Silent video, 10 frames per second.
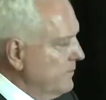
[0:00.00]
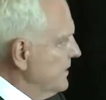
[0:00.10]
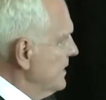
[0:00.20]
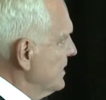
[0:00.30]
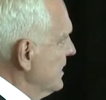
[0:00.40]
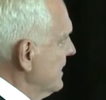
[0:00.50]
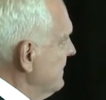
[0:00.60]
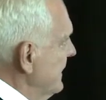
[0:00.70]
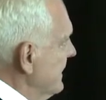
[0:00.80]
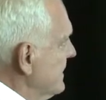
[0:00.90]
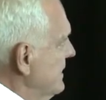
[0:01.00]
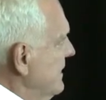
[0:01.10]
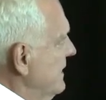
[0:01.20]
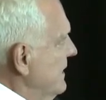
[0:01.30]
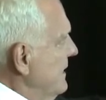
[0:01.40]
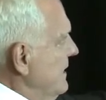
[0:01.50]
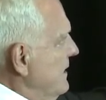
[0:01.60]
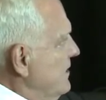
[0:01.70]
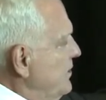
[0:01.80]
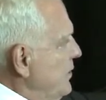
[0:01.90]
and physician clinics
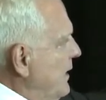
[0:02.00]
to